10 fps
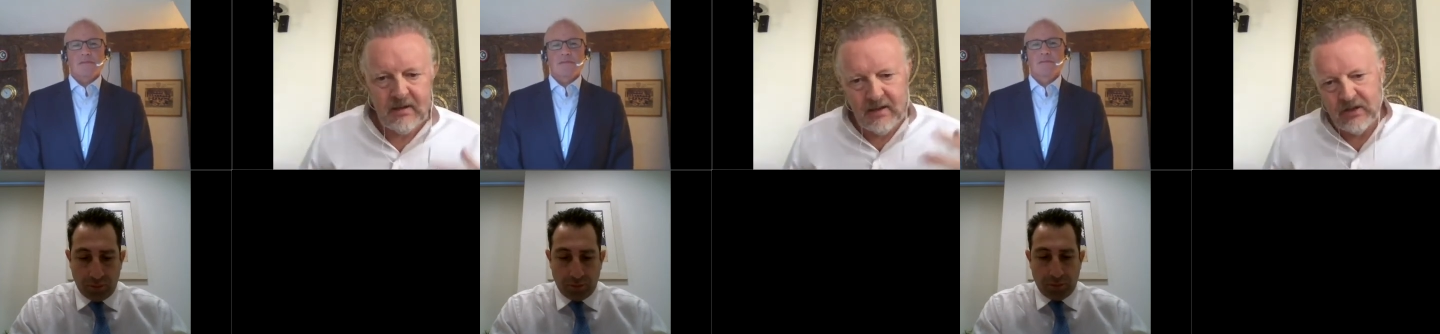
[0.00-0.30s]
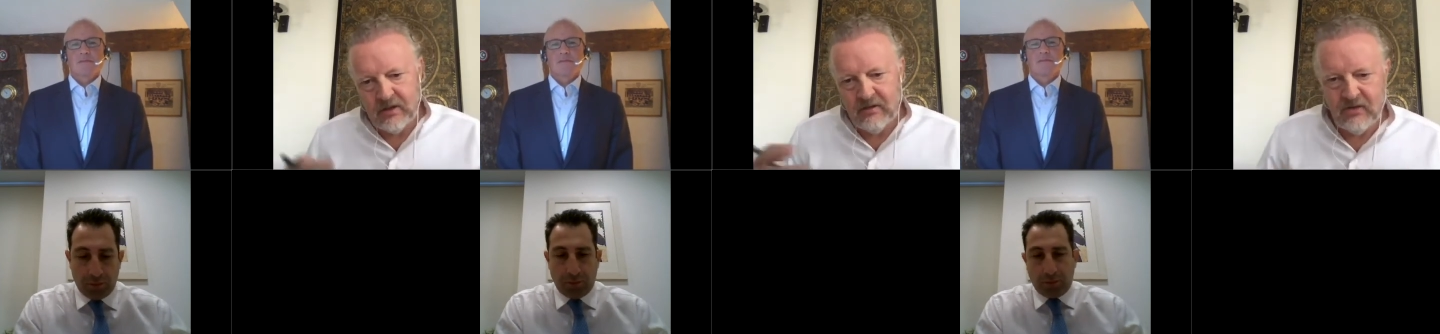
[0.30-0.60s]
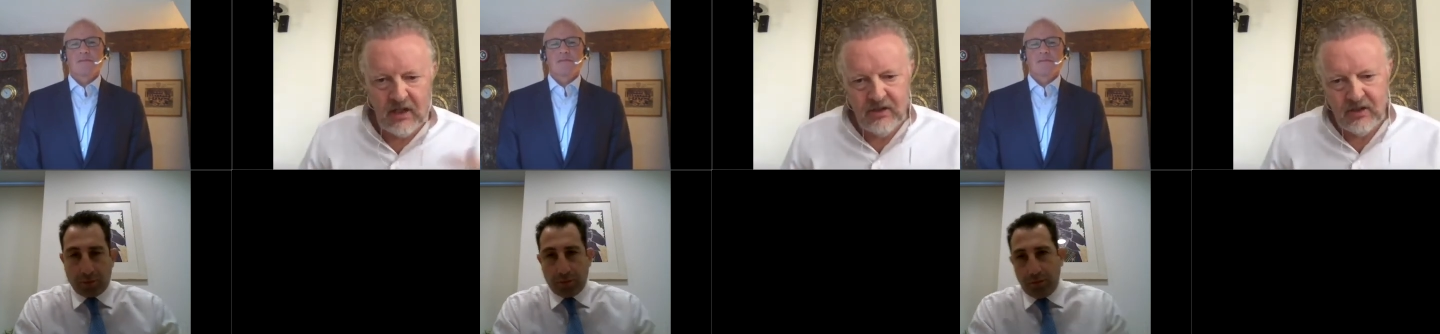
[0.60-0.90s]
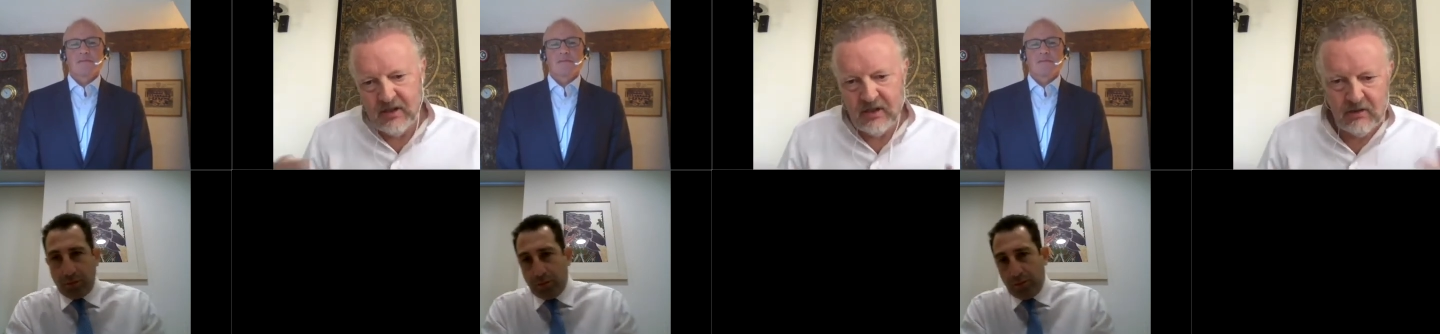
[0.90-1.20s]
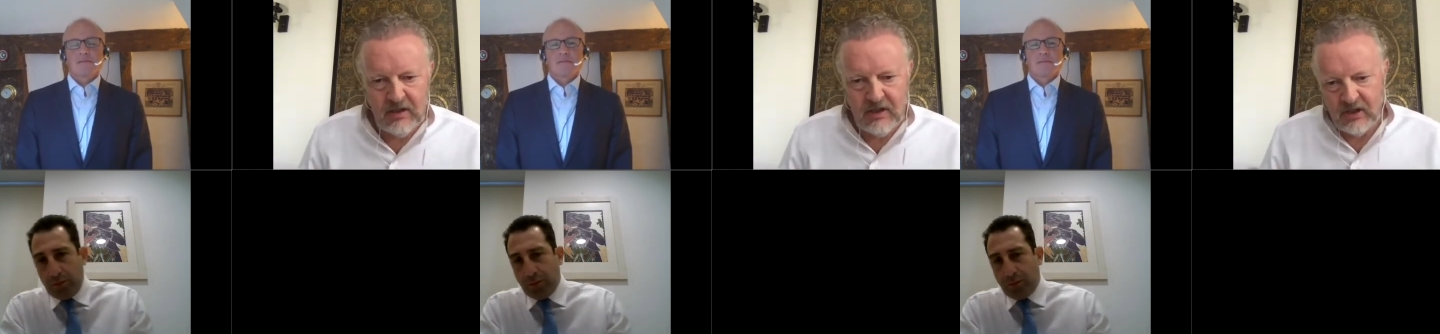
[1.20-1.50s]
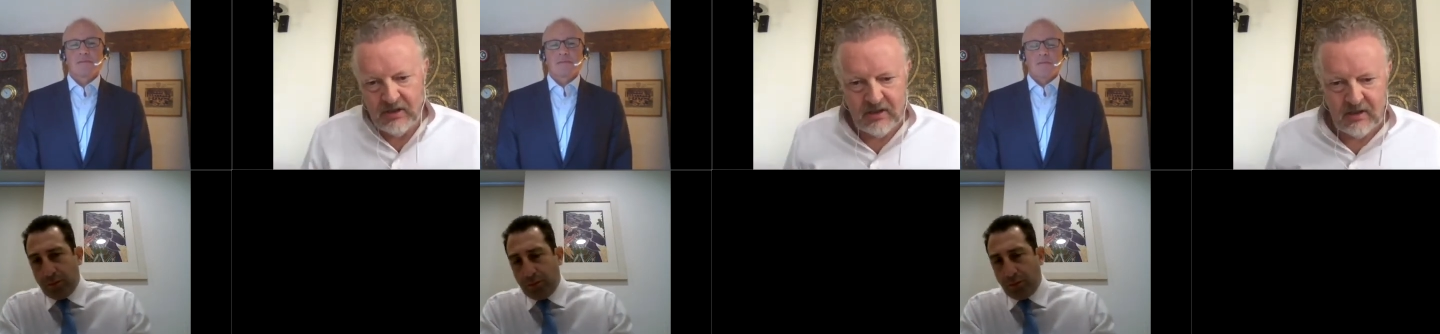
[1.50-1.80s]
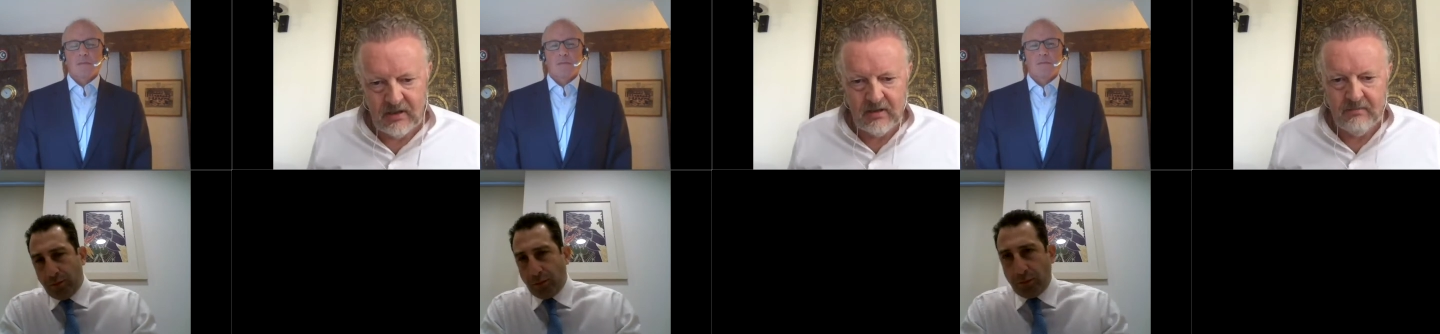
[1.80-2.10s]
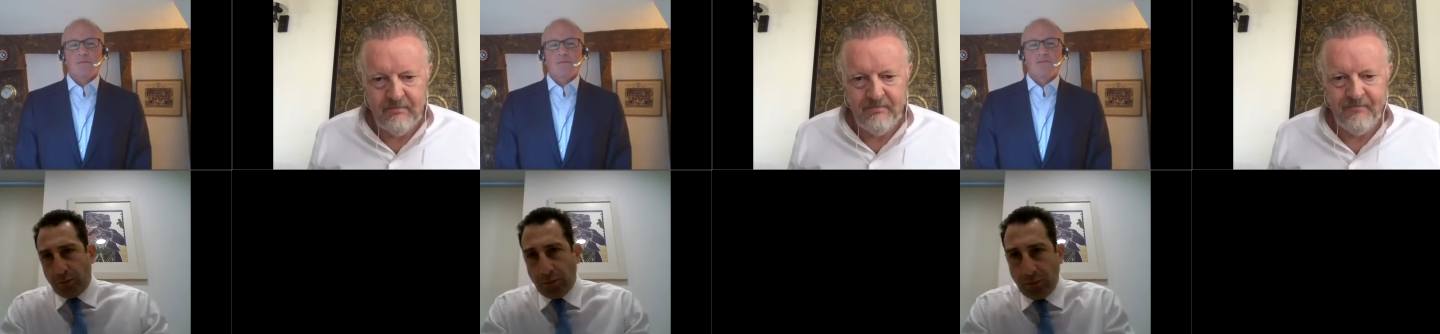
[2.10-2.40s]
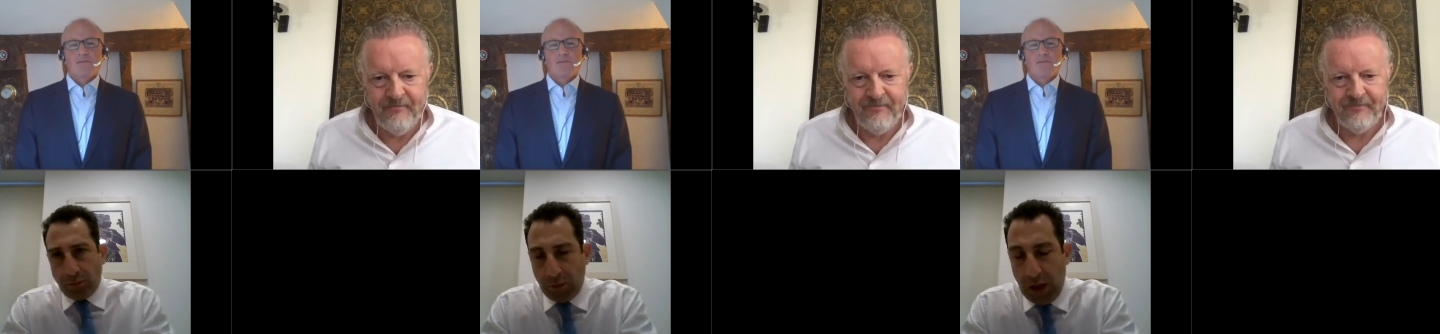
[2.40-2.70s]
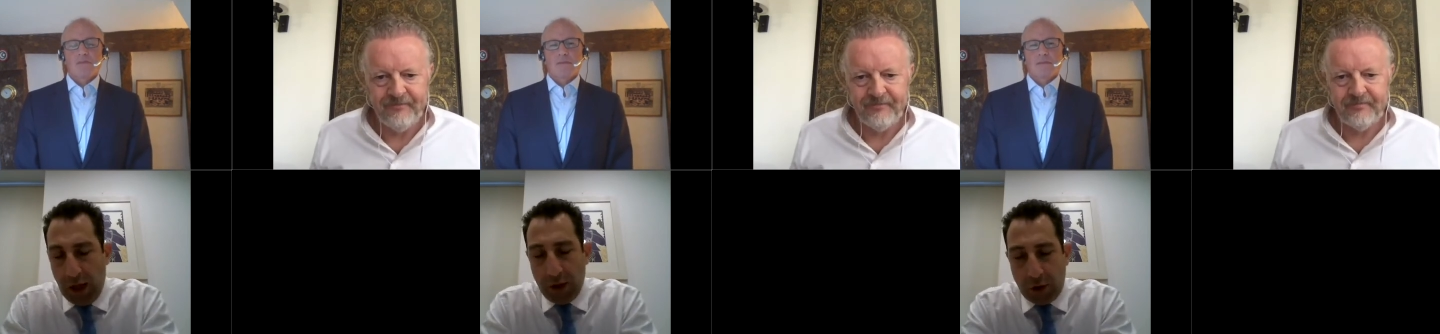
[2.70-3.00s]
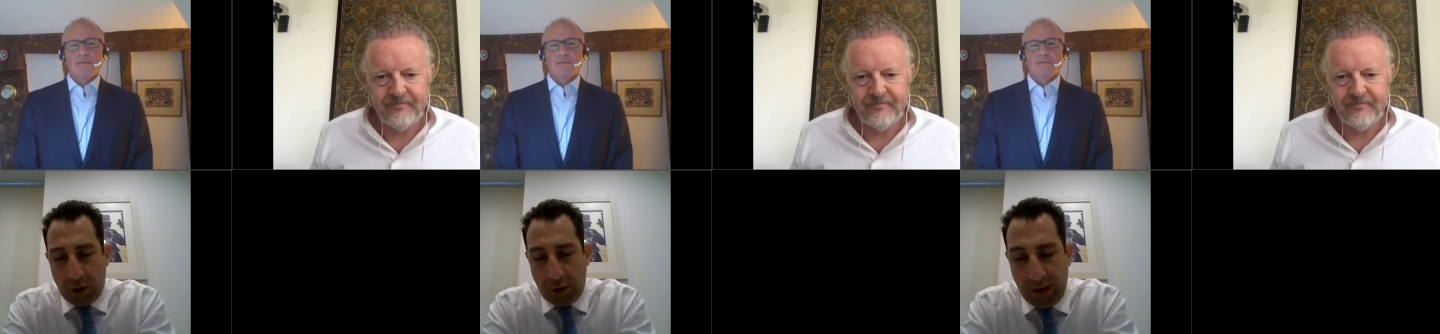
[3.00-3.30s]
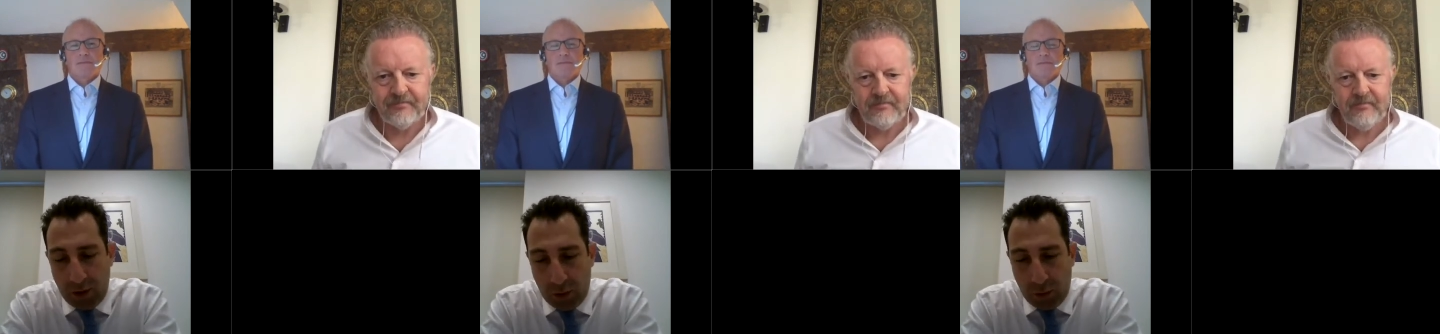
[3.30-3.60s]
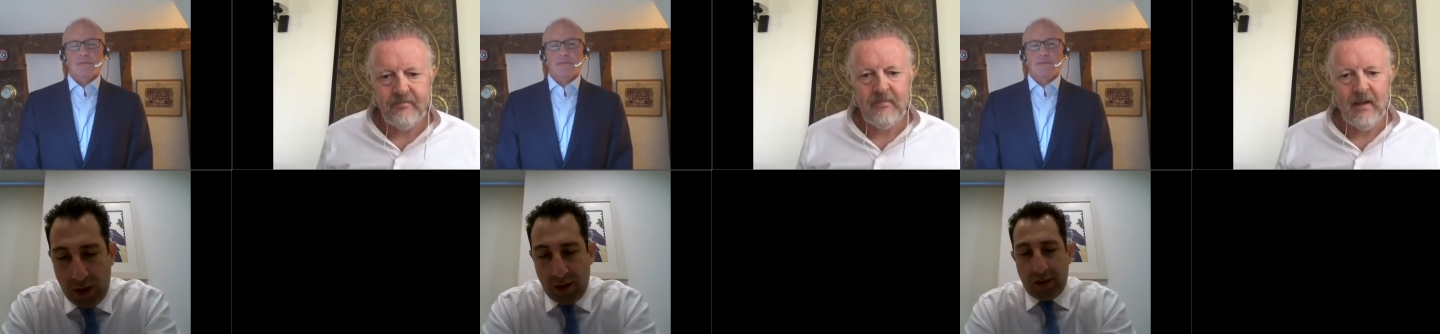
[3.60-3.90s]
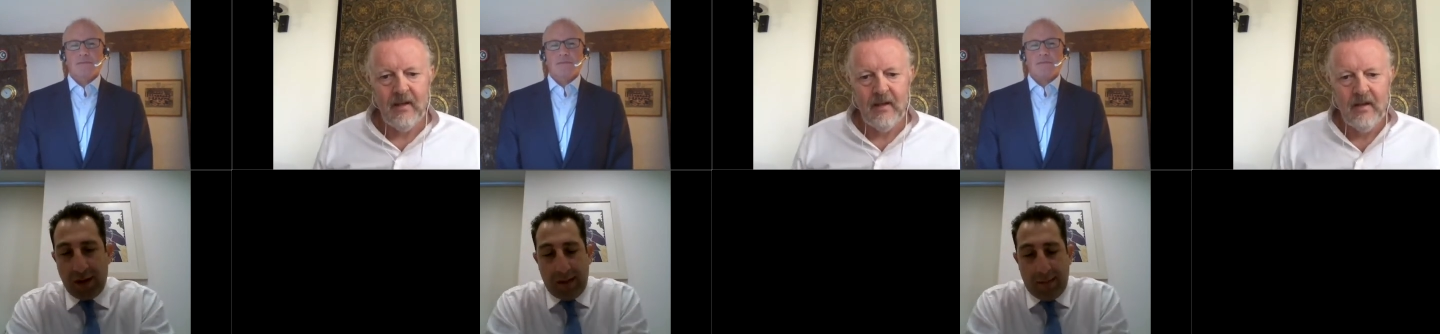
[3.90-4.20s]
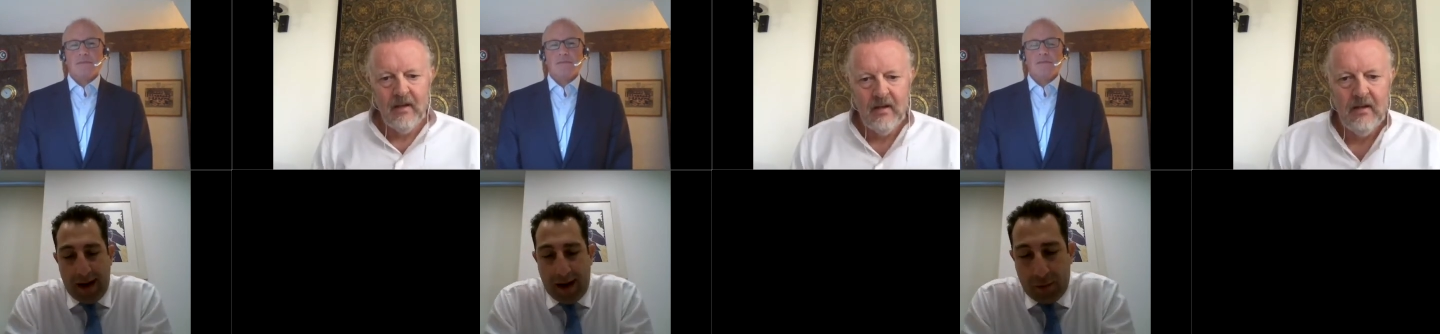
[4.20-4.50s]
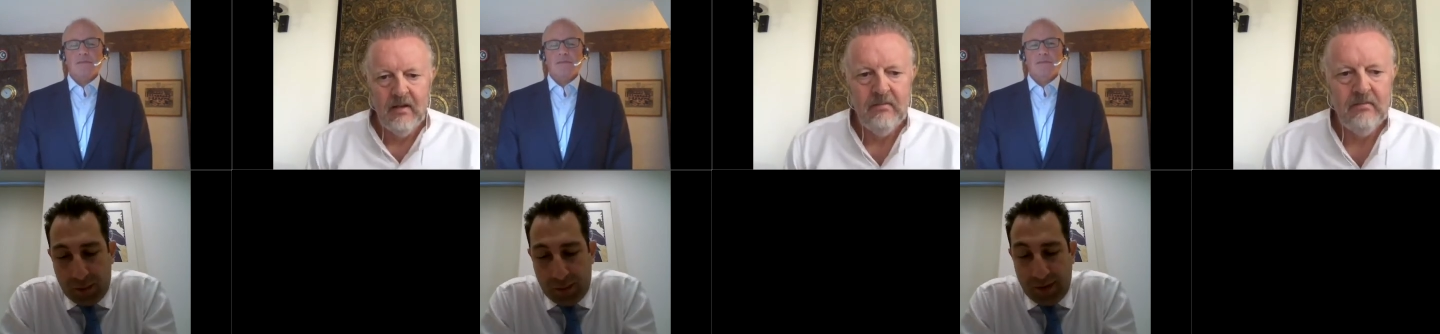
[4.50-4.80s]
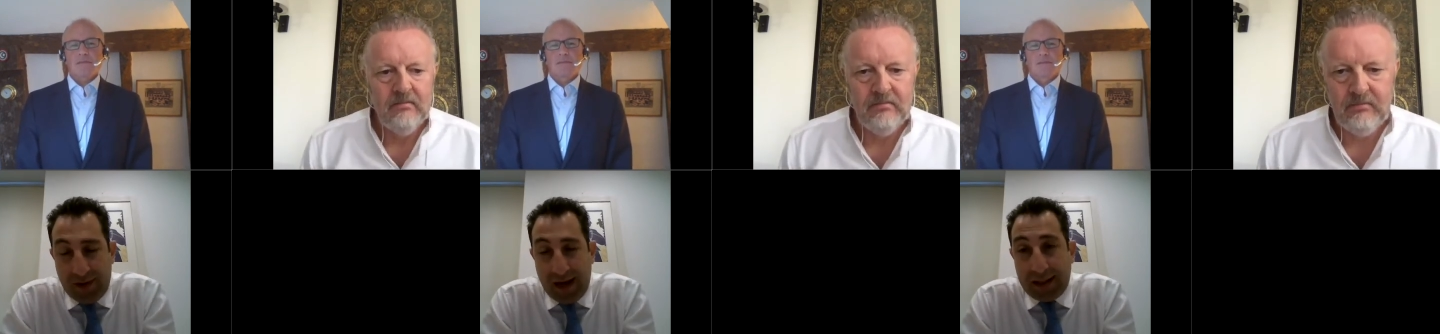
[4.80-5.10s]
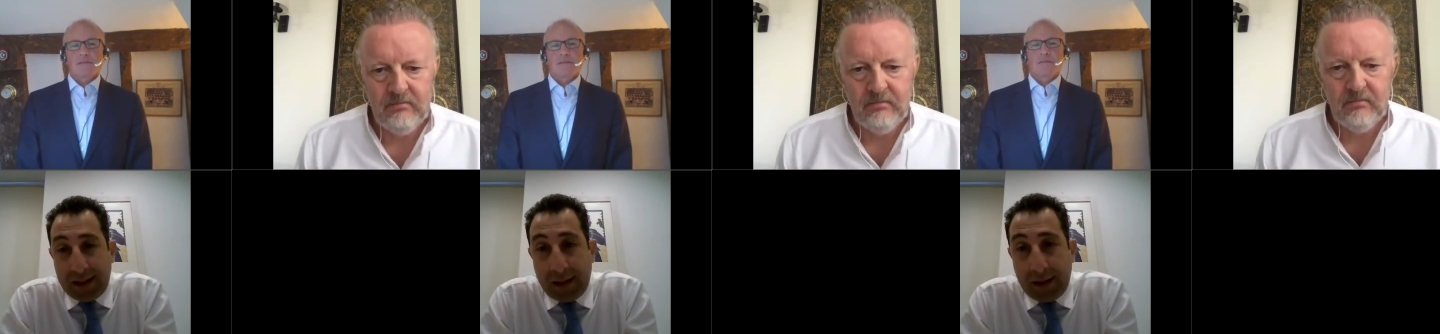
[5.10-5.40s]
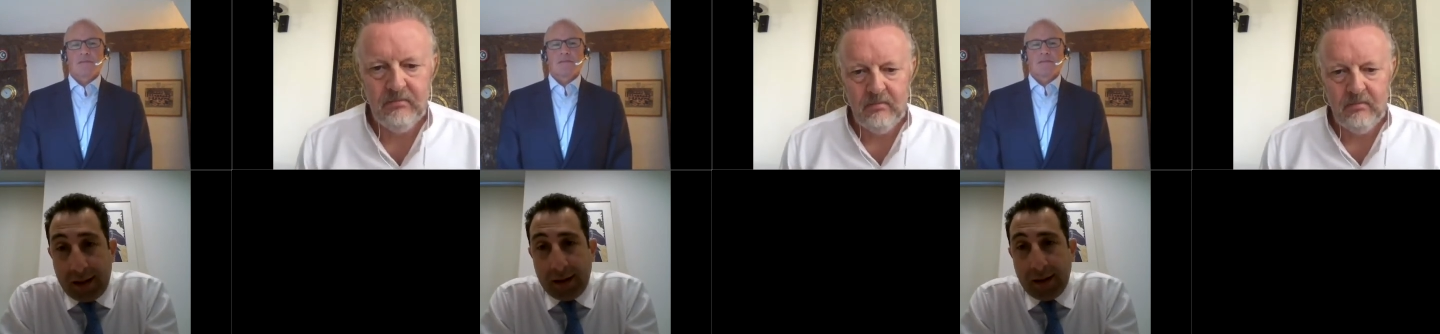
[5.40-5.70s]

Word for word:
Speaker 1: and sort of changing situation, isn't it?
Speaker 2: So you
Speaker 1: mean on
Speaker 2: whether the demand would be flattening?